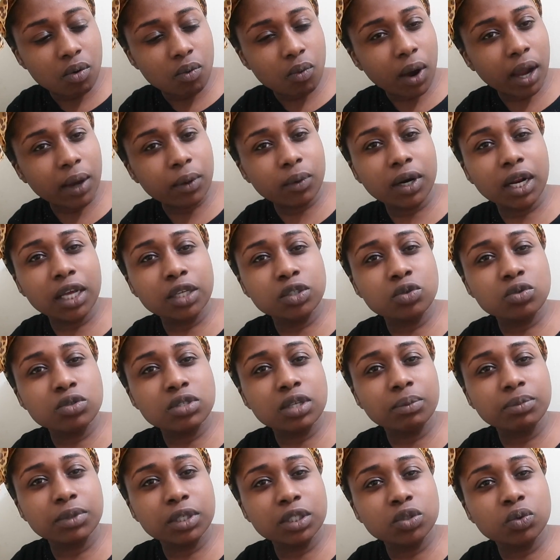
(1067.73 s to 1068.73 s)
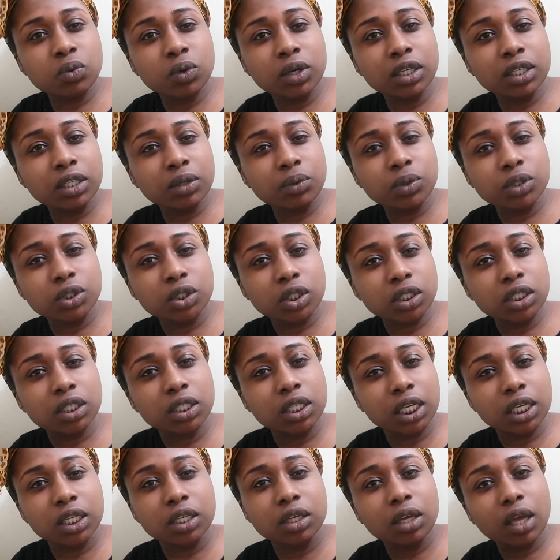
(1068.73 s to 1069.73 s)
why would I do something to it and then return it?
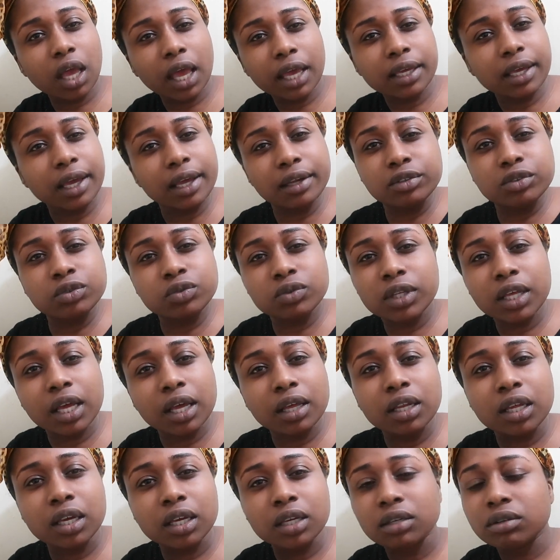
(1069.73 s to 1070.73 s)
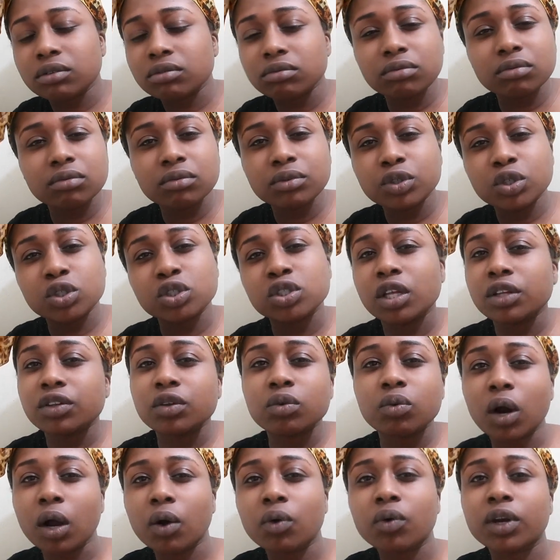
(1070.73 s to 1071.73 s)
Like, I can't do that. Like, there's
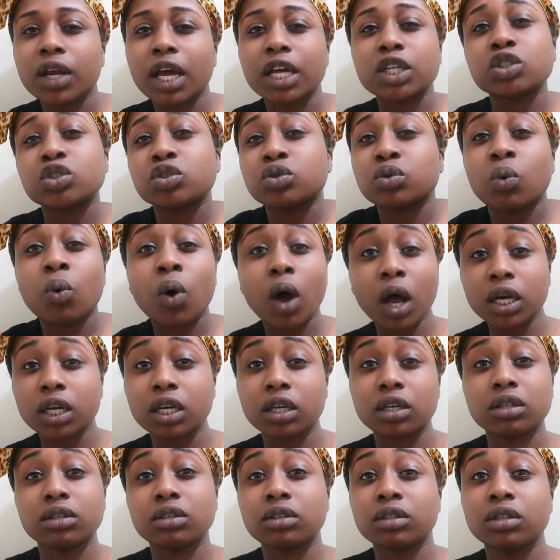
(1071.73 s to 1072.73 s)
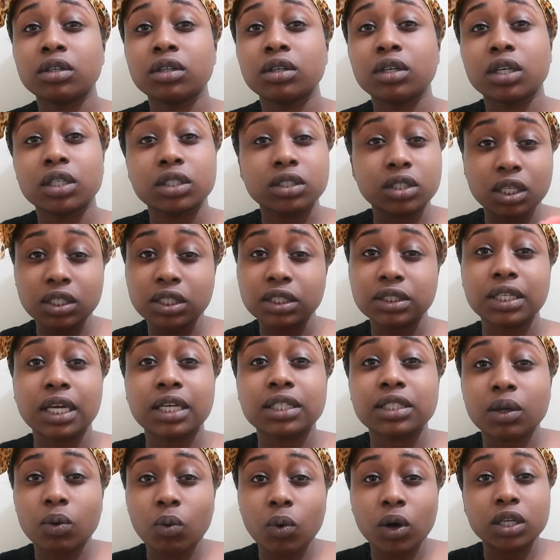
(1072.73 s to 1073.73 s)
nothing wrong with it. I just don't want it. It's not the
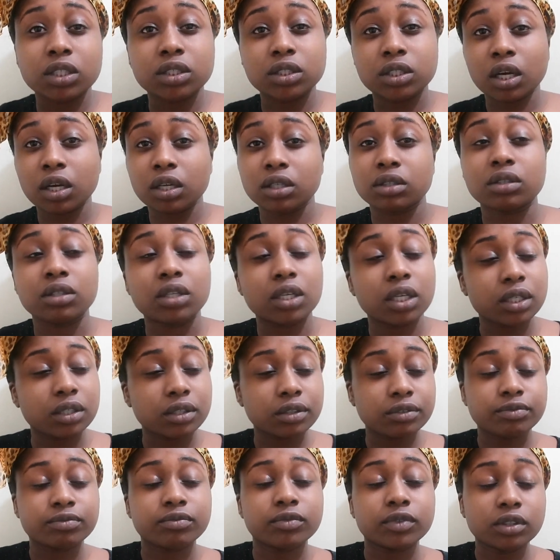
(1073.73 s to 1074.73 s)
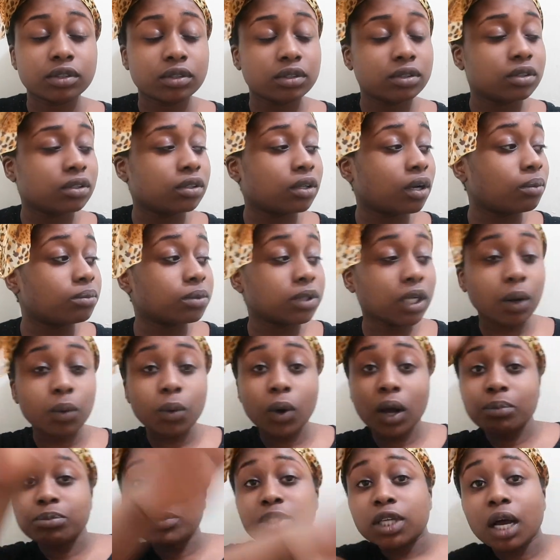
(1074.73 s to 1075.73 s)
size I want. Done. Like, I'm
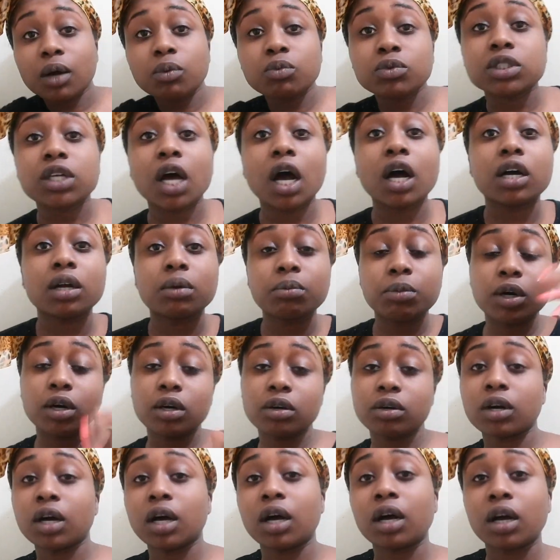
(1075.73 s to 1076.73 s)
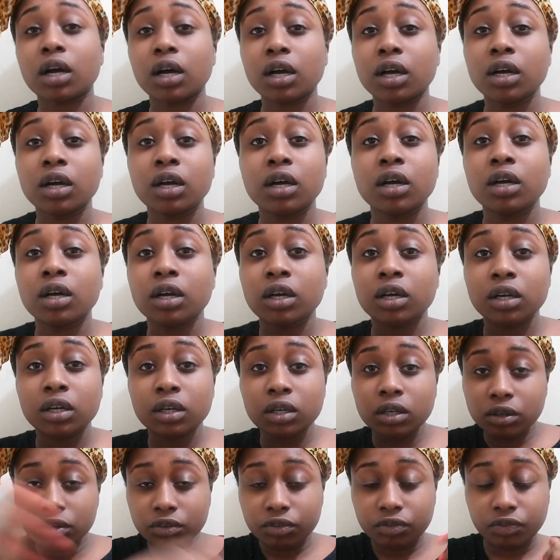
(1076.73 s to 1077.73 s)
done with talking about
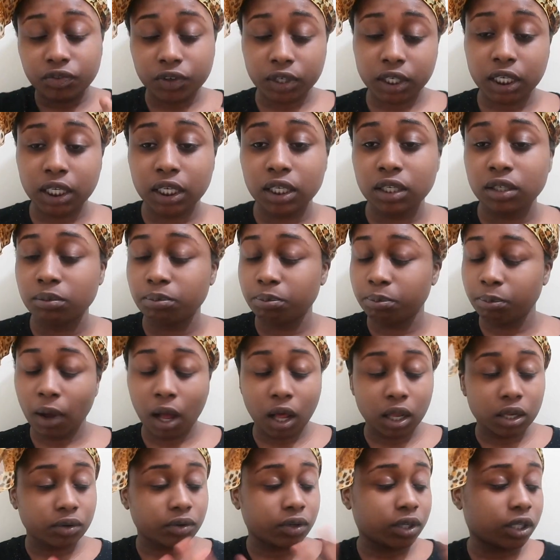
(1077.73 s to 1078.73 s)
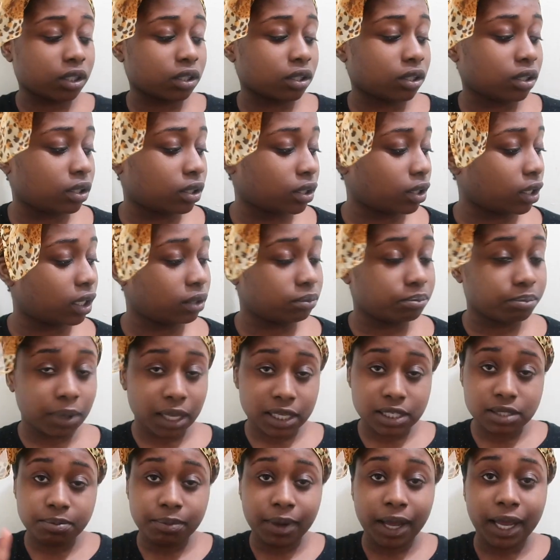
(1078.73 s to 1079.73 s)
freaking Purolator'S and
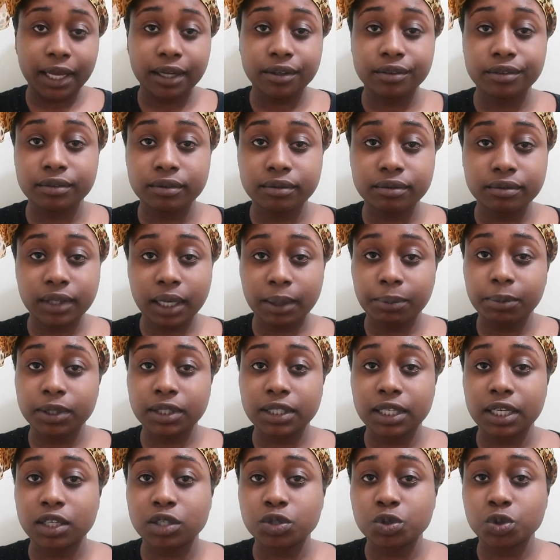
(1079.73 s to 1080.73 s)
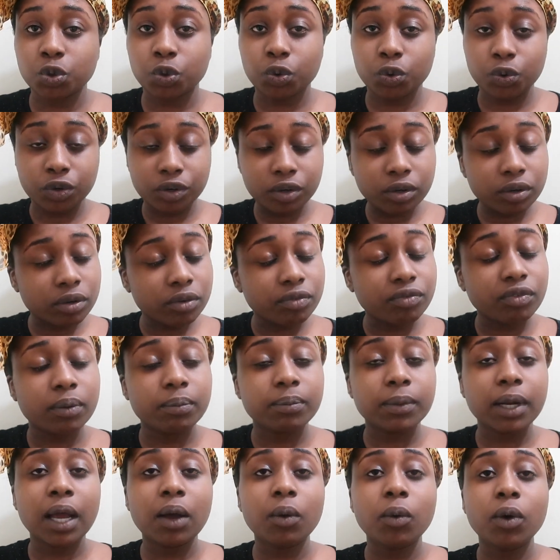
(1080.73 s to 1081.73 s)
Best Buy type of thing. So
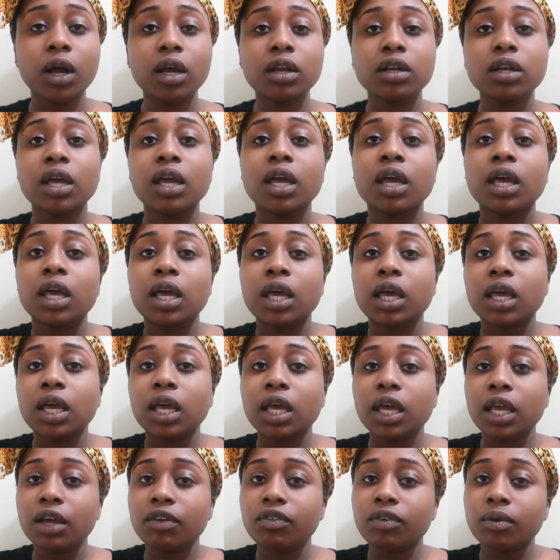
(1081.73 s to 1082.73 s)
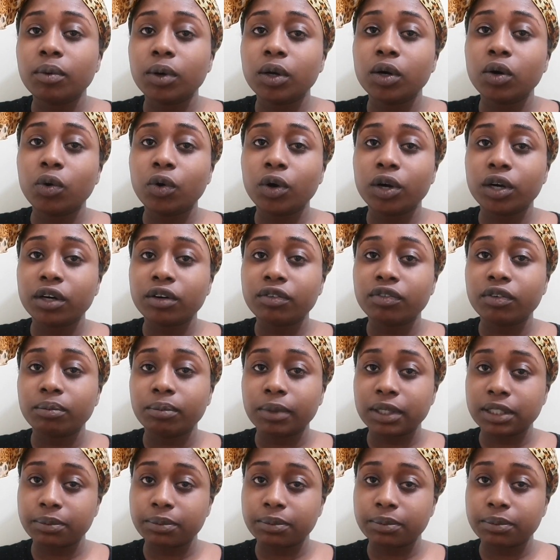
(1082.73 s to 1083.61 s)
from now on, if I'm gonna order from